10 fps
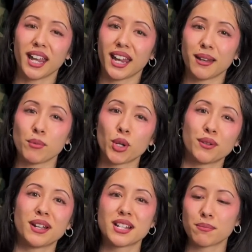and
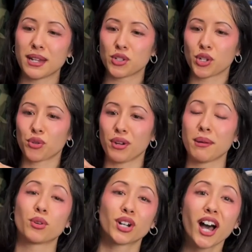motivates me to create
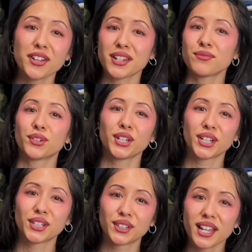more content for
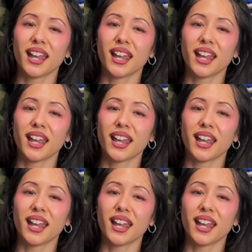you,